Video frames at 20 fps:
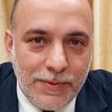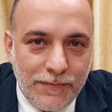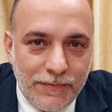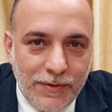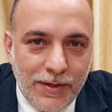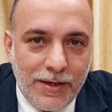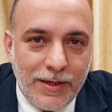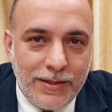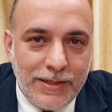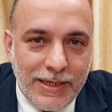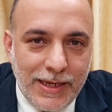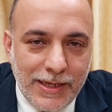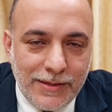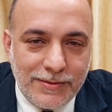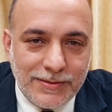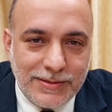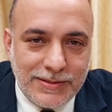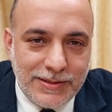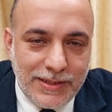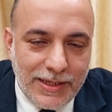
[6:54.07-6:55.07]
If not, he had
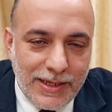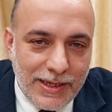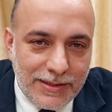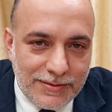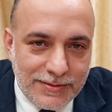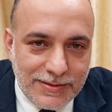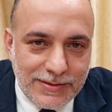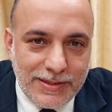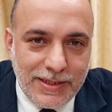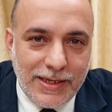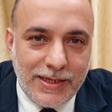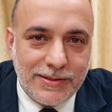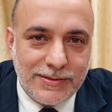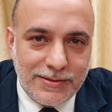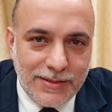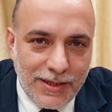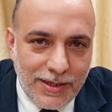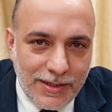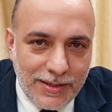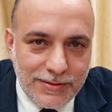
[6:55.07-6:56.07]
to stay
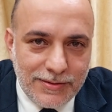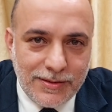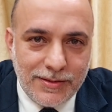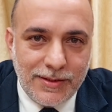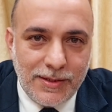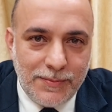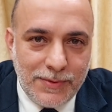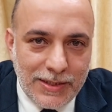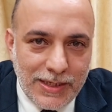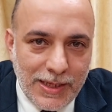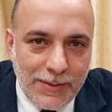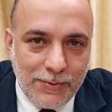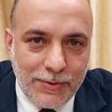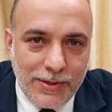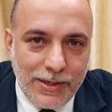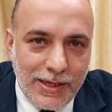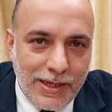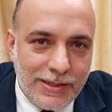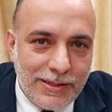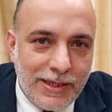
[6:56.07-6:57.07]
outside until they became
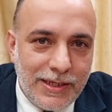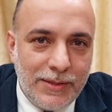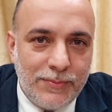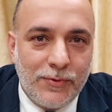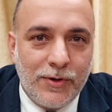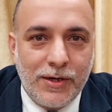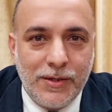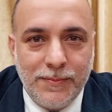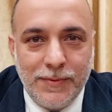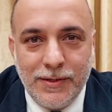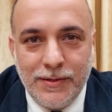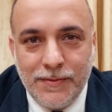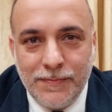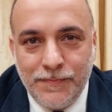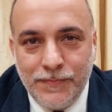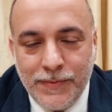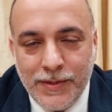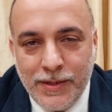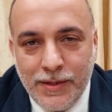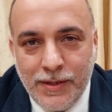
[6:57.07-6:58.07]
okay, and then he brought them in.
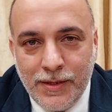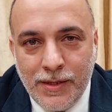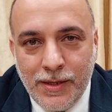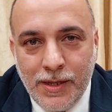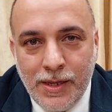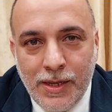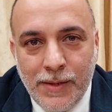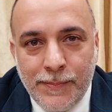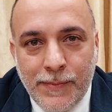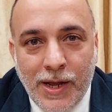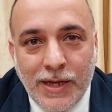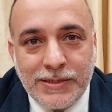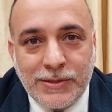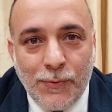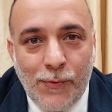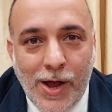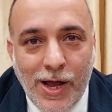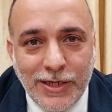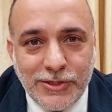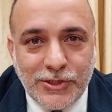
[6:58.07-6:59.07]
Because
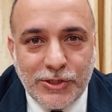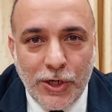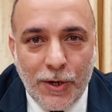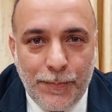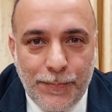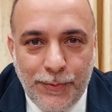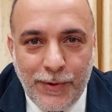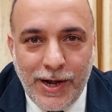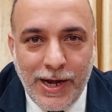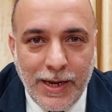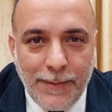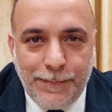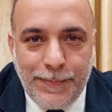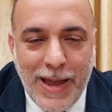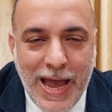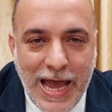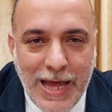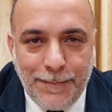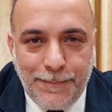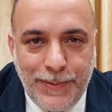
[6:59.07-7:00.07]
once you bring
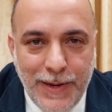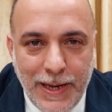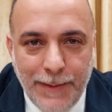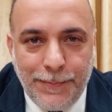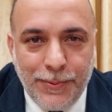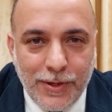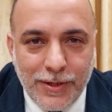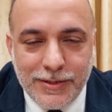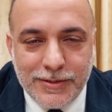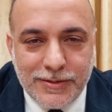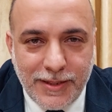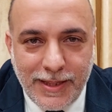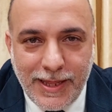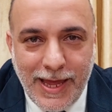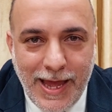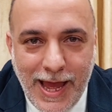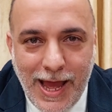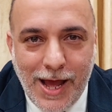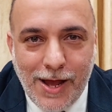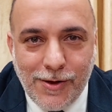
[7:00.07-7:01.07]
bad people the
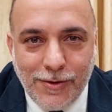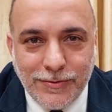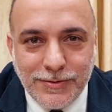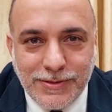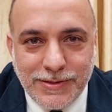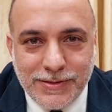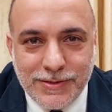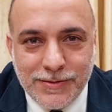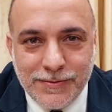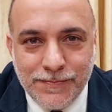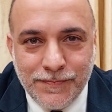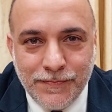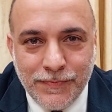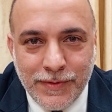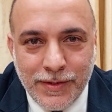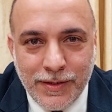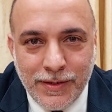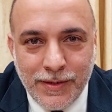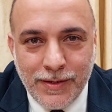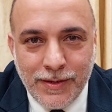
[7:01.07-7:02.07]
house
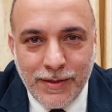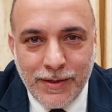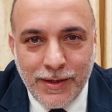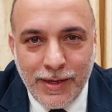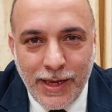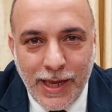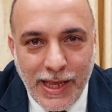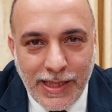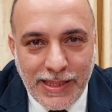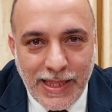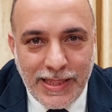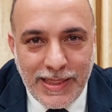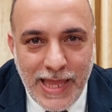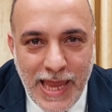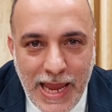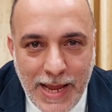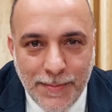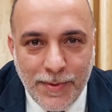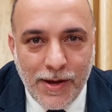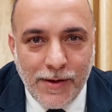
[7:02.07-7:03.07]
in the
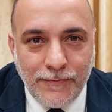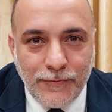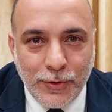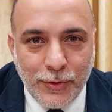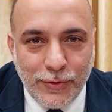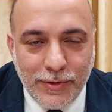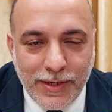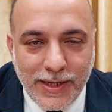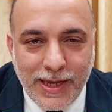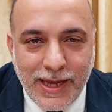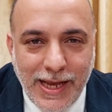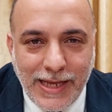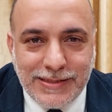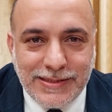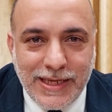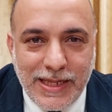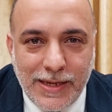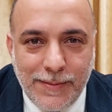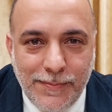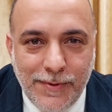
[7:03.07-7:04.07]
name of doing chesed
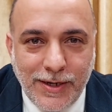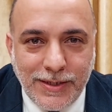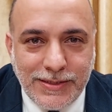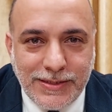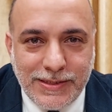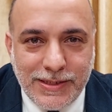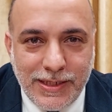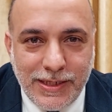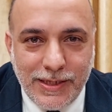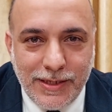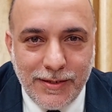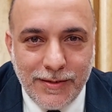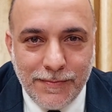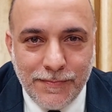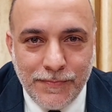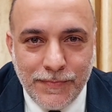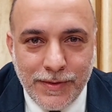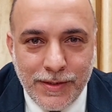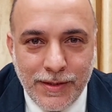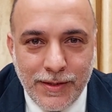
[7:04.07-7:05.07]
and mercy,
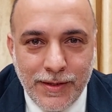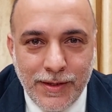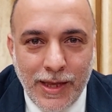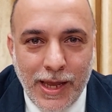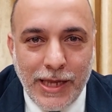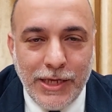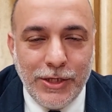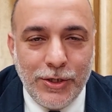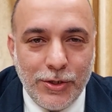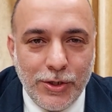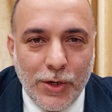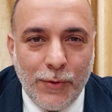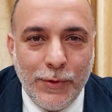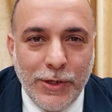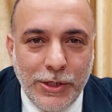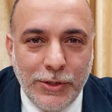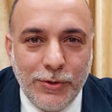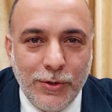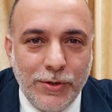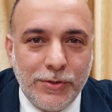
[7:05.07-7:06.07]
and you don't know what
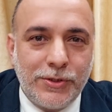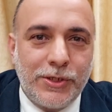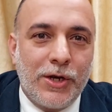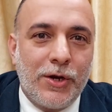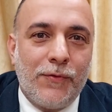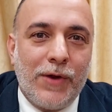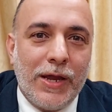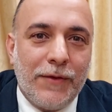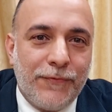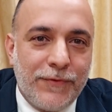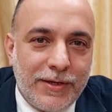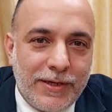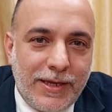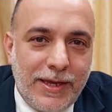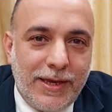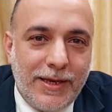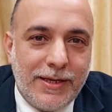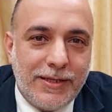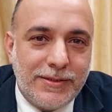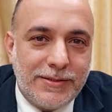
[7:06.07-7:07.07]
you're doing to your wife and
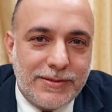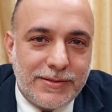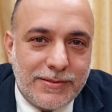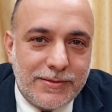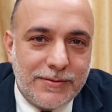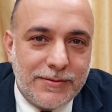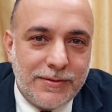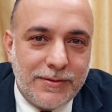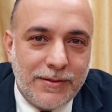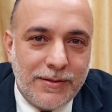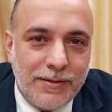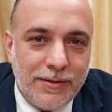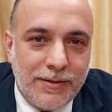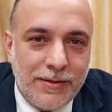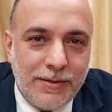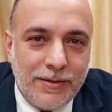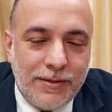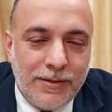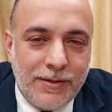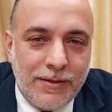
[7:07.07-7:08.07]
kids,
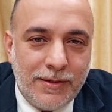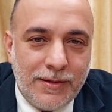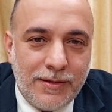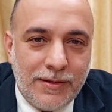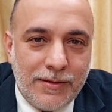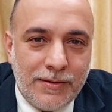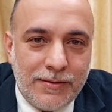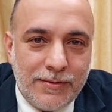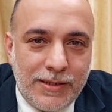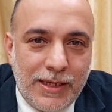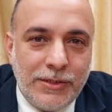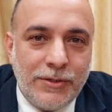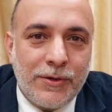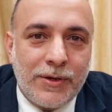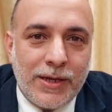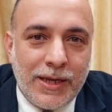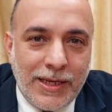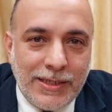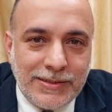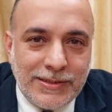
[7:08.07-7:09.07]
then your
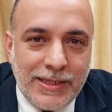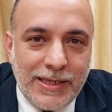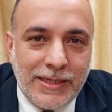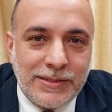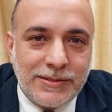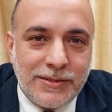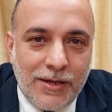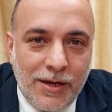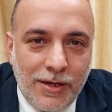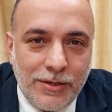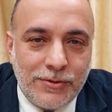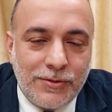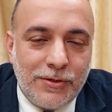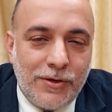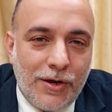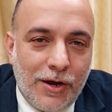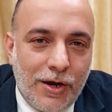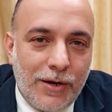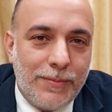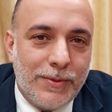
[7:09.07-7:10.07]
chesed has gone to
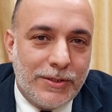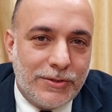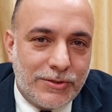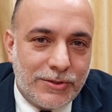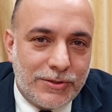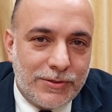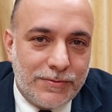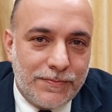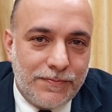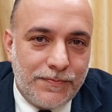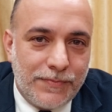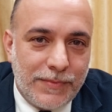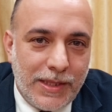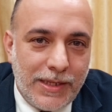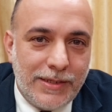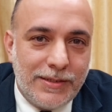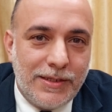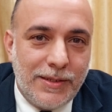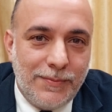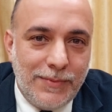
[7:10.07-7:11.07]
garbage.
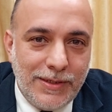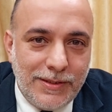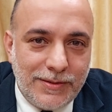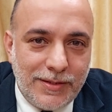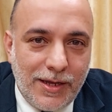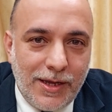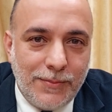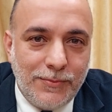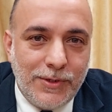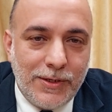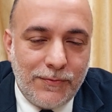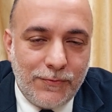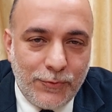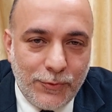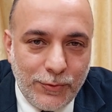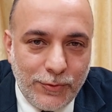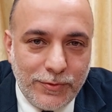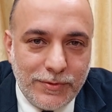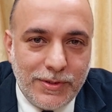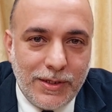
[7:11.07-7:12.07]
And in the meantime, you've
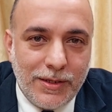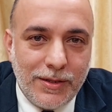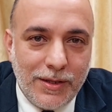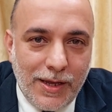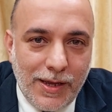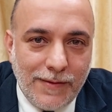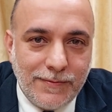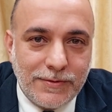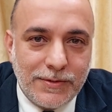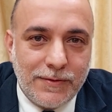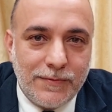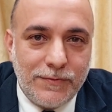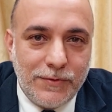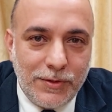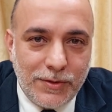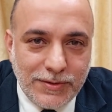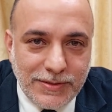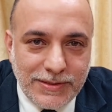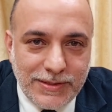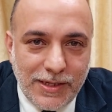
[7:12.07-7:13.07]
ruined the lives of
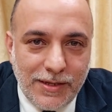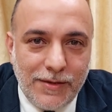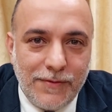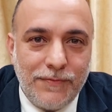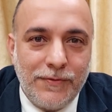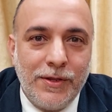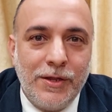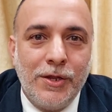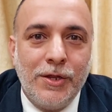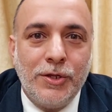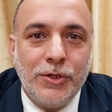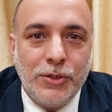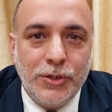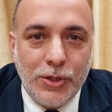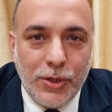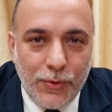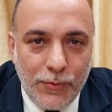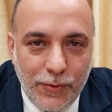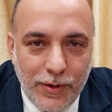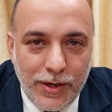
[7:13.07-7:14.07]
yourself,
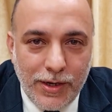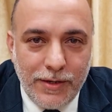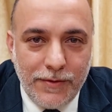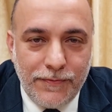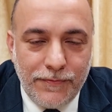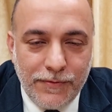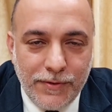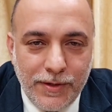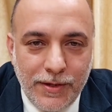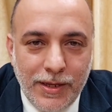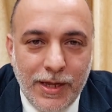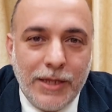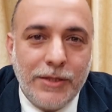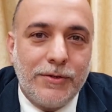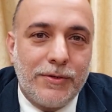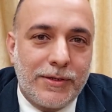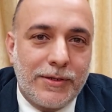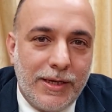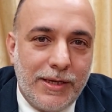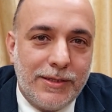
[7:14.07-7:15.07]
your wife, and
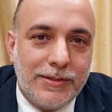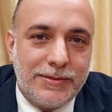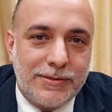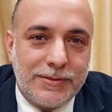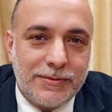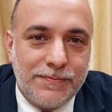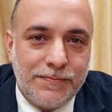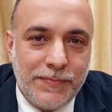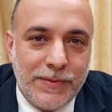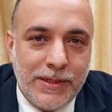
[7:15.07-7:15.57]
your kids.